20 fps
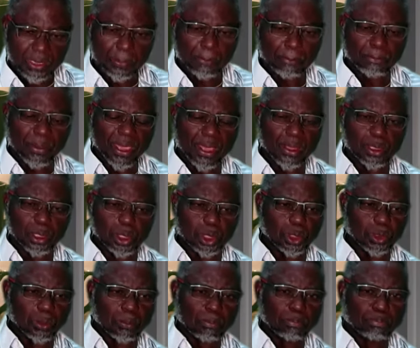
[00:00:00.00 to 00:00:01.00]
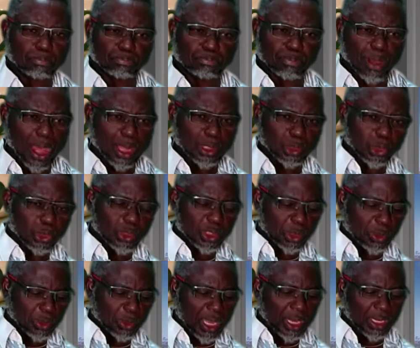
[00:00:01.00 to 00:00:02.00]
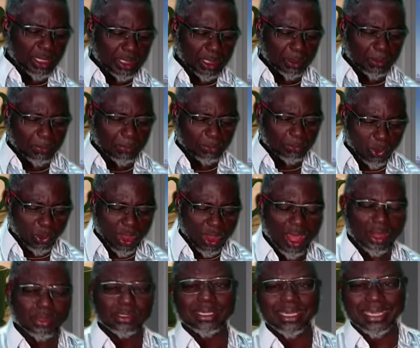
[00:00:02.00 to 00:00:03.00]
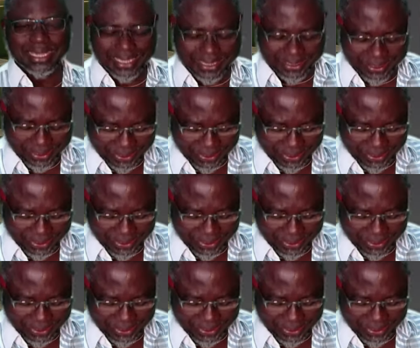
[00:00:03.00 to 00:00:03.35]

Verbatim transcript: in Belgium back to the United Kingdom to Harwich.